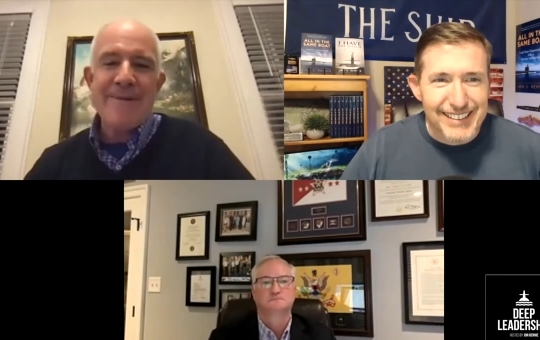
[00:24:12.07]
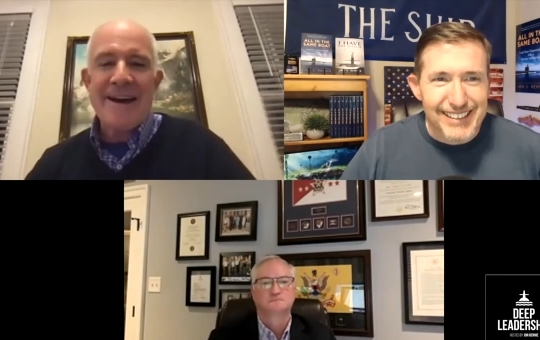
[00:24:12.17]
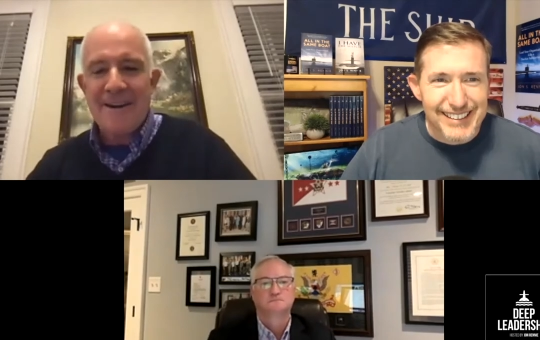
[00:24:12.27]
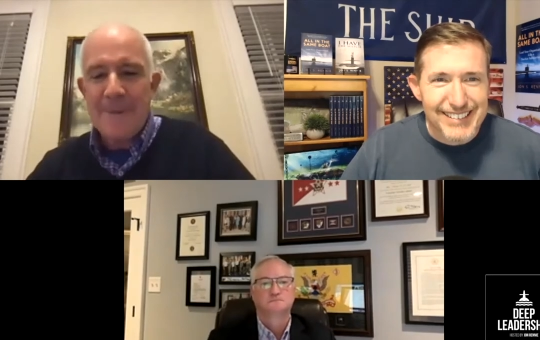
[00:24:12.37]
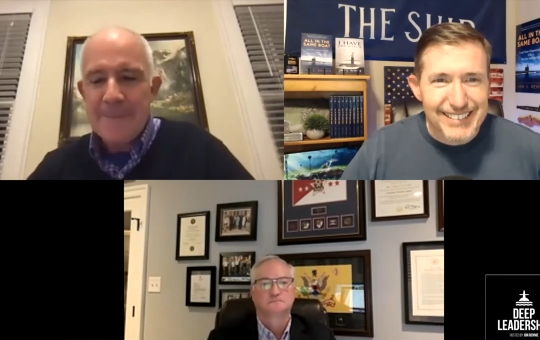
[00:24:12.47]

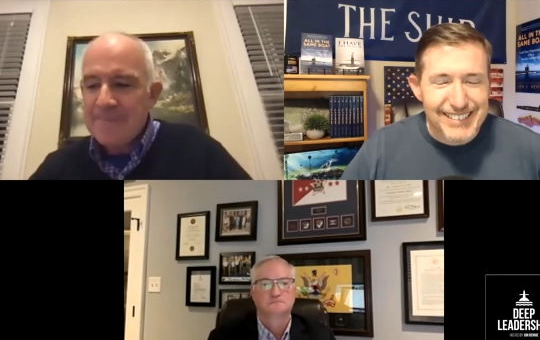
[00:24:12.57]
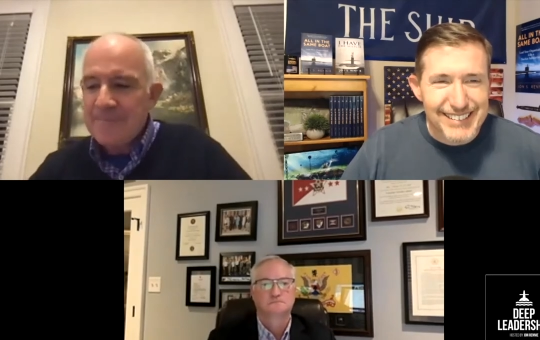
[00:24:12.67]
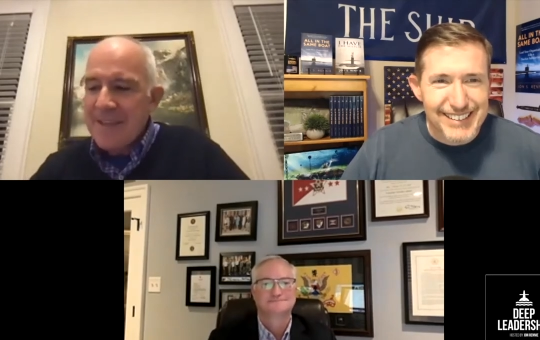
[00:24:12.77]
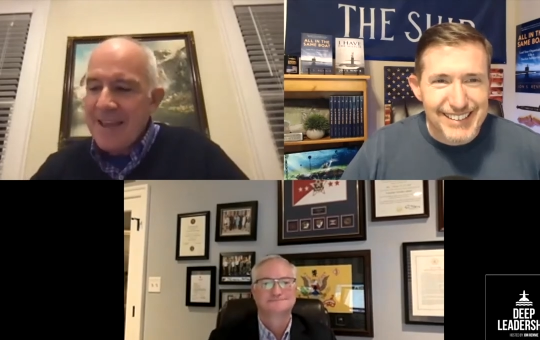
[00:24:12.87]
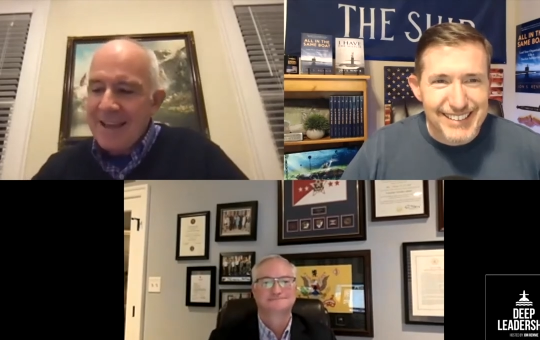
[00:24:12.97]
Speaker 1: Yeah,
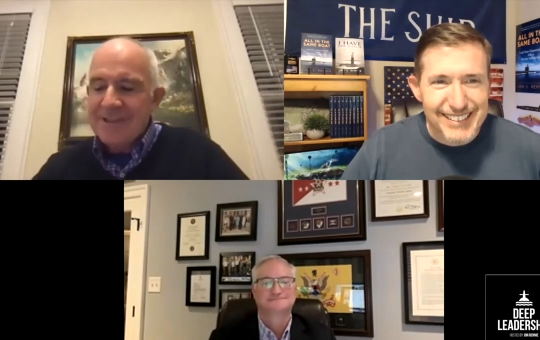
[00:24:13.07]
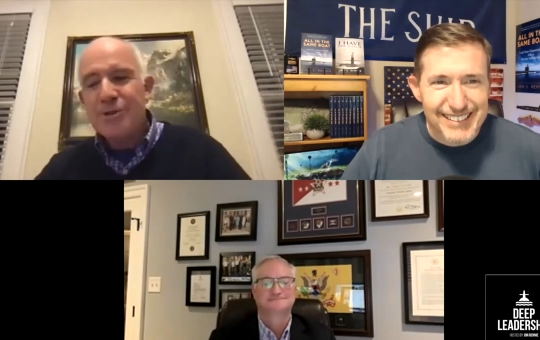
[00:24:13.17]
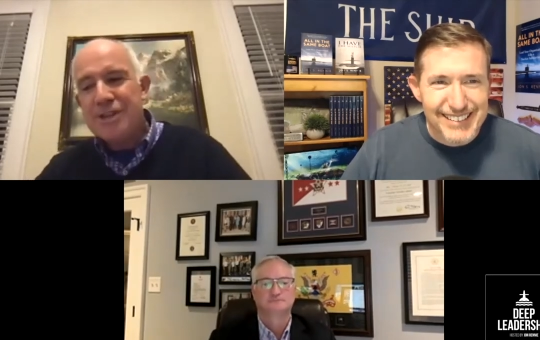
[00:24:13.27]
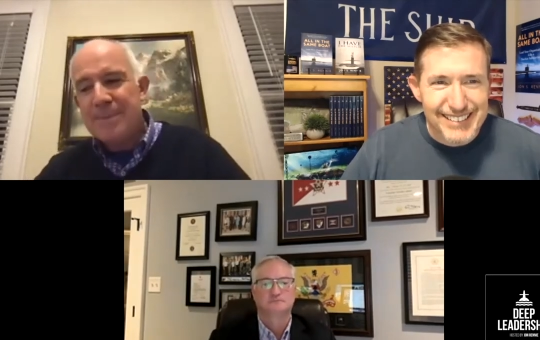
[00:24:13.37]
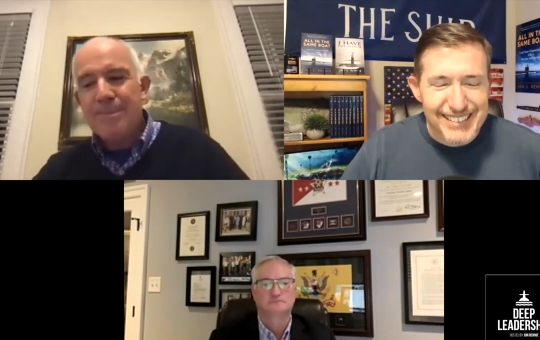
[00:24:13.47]
yeah. And so she
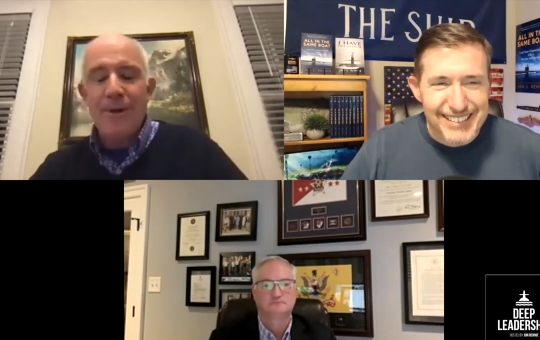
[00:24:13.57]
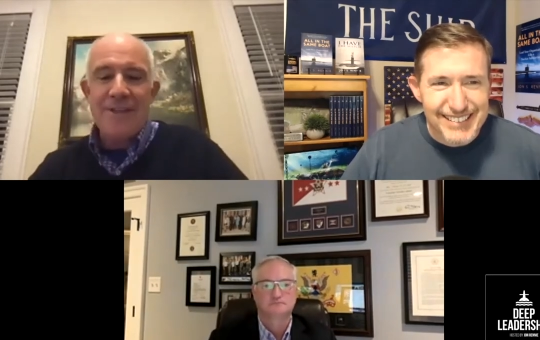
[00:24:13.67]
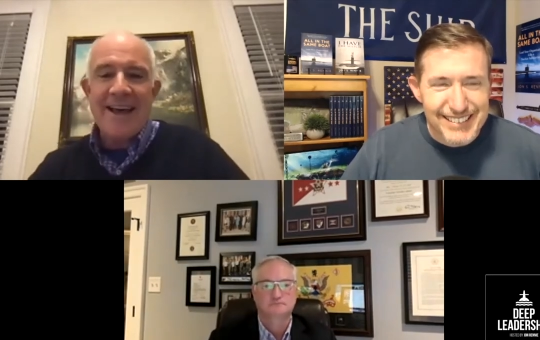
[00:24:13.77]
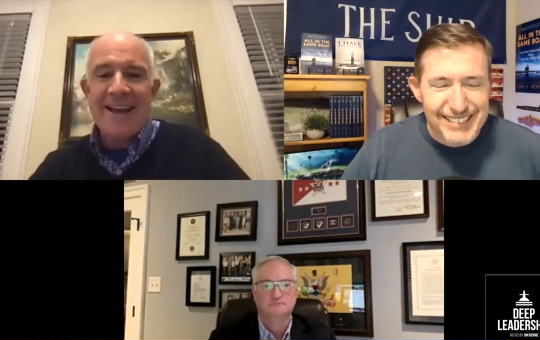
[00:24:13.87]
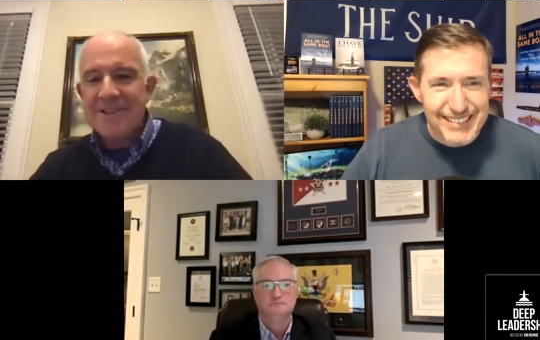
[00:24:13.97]
pulled that
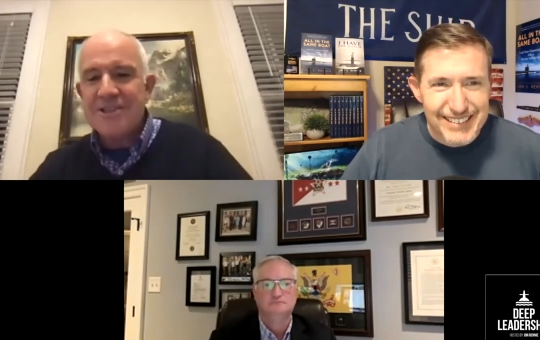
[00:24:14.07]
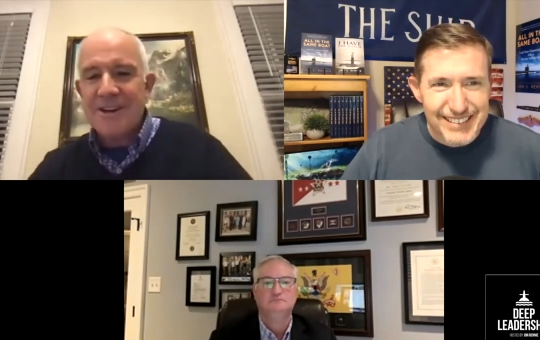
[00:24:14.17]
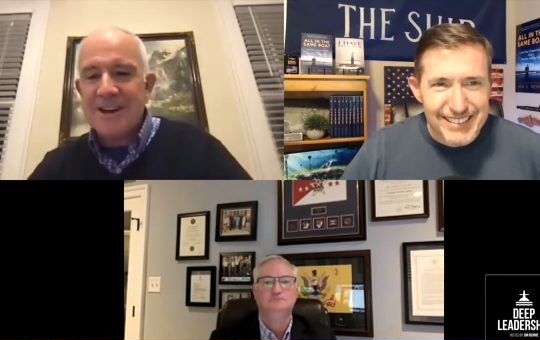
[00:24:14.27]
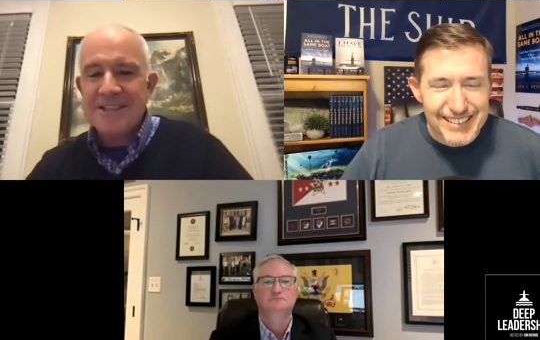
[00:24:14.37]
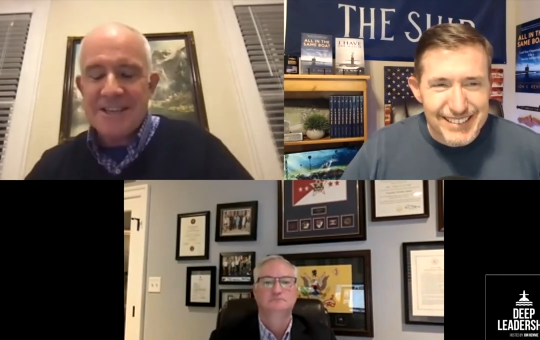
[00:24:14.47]
answer because
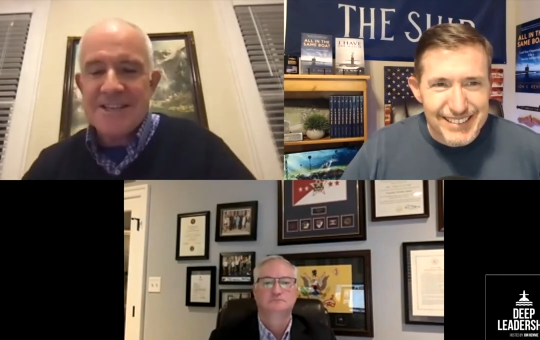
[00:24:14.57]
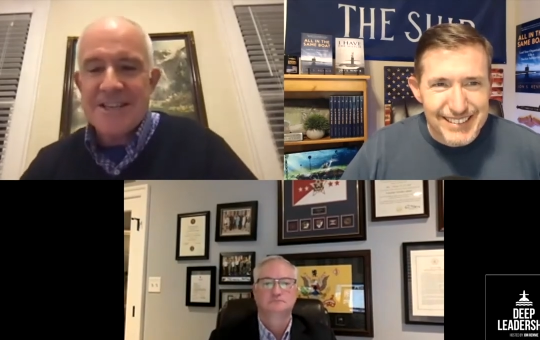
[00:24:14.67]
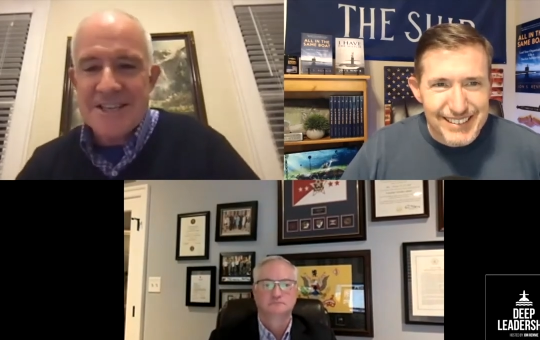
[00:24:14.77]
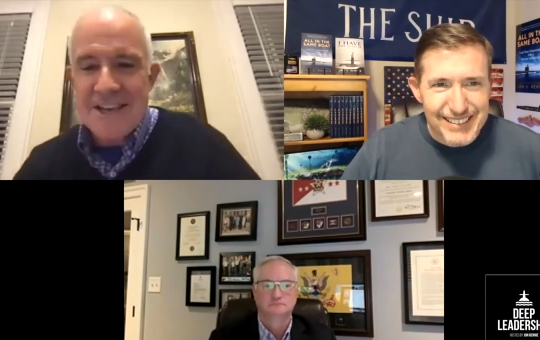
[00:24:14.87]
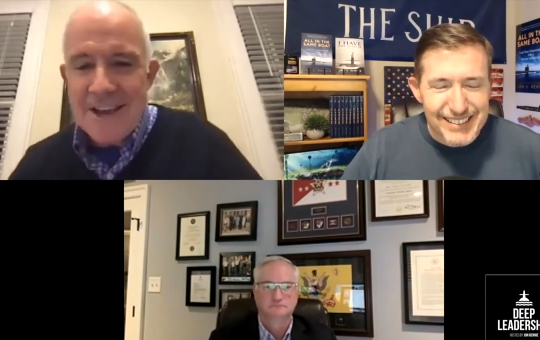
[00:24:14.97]
it's the
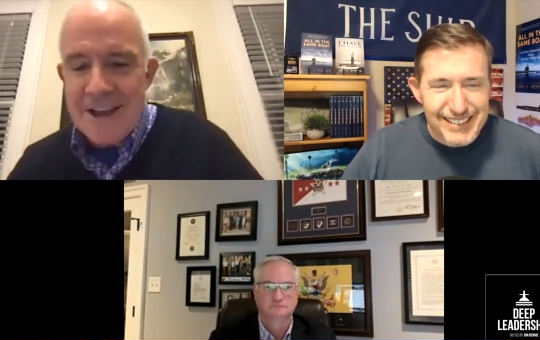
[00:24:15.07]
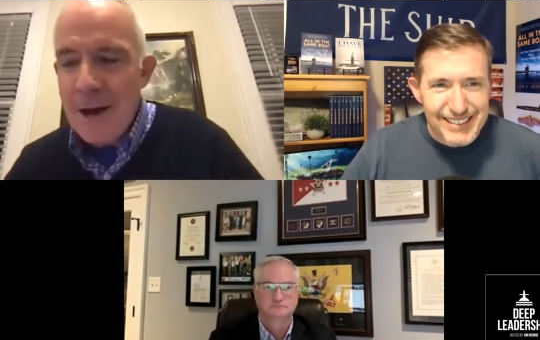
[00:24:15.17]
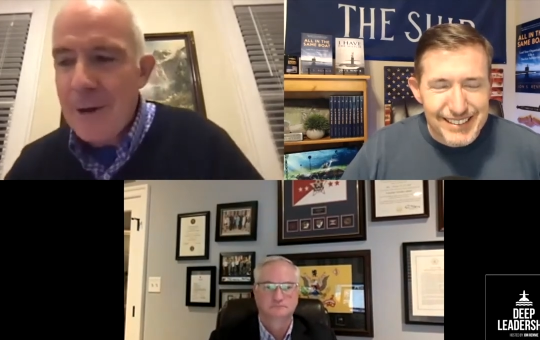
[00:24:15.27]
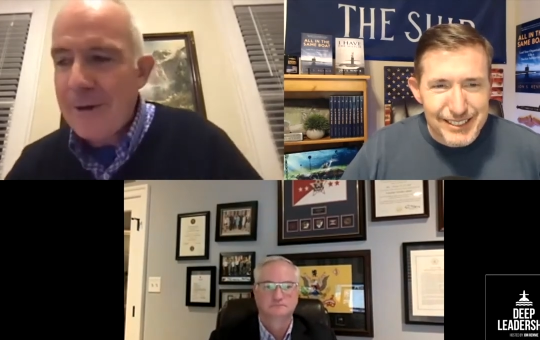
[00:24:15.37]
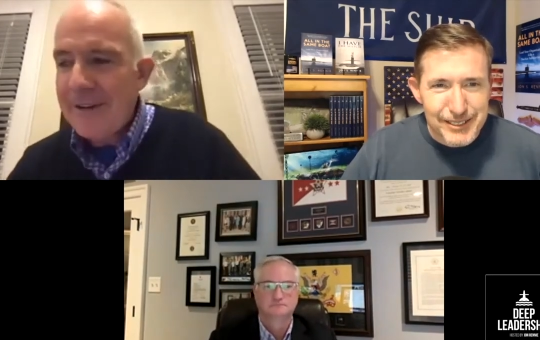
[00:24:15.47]
CEO